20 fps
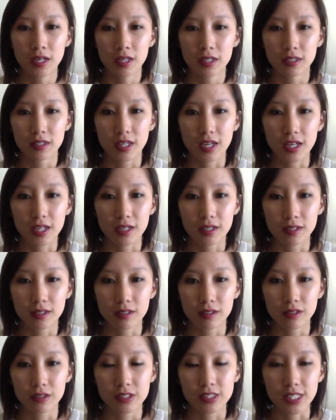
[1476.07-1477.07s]
Then
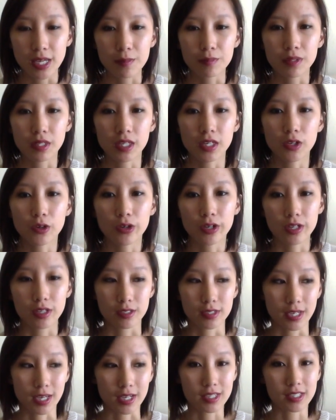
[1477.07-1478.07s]
same thing, you're going to
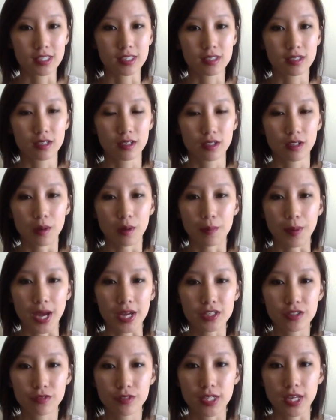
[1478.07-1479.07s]
text a
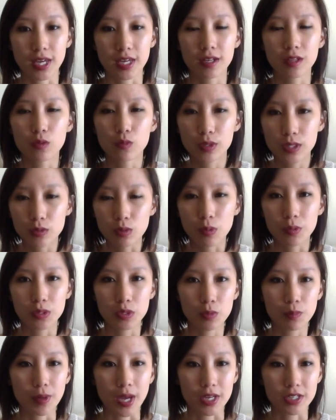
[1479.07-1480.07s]
batch of 10. The reason why we
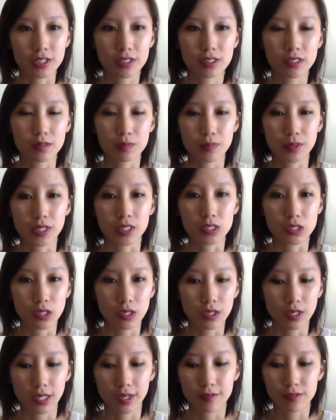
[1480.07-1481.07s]
do batches is because
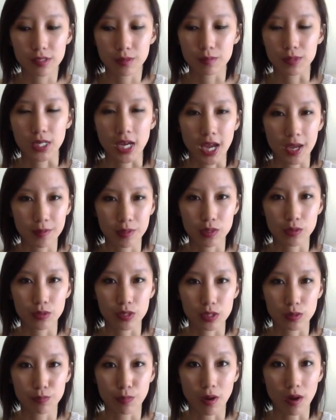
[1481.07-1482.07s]
it gives them time to
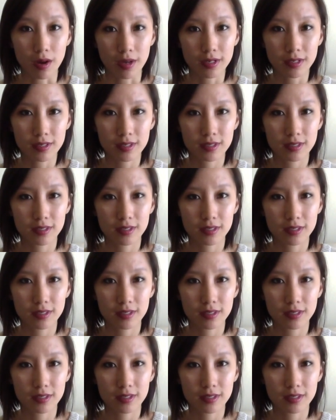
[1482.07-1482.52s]
respond.